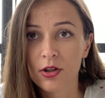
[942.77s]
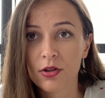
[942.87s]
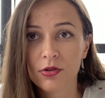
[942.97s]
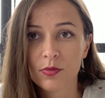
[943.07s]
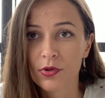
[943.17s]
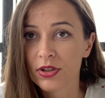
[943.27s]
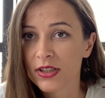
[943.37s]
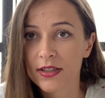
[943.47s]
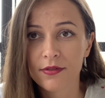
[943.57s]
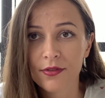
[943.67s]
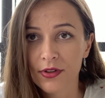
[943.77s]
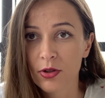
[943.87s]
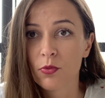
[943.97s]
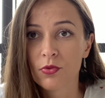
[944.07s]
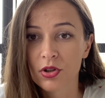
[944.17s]
All those boards,
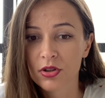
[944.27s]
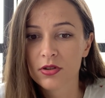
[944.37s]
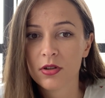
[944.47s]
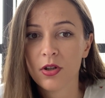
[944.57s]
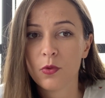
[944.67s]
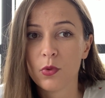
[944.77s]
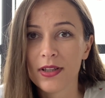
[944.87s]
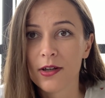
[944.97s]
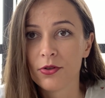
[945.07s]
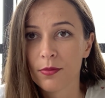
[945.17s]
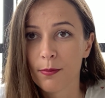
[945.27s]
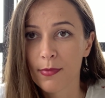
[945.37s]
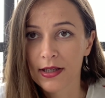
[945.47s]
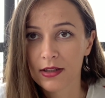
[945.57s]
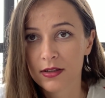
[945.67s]
everything works without
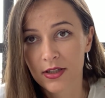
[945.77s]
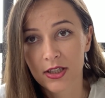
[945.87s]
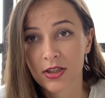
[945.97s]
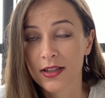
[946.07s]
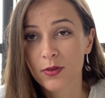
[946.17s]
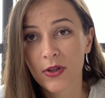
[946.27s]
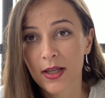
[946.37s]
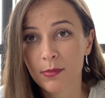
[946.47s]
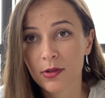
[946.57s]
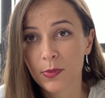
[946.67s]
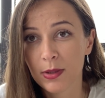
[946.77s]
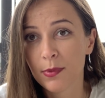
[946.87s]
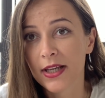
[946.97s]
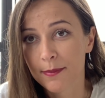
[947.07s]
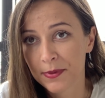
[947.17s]
my interaction. That's why I built
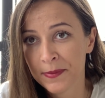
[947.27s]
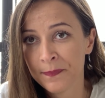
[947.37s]
PinMeApp.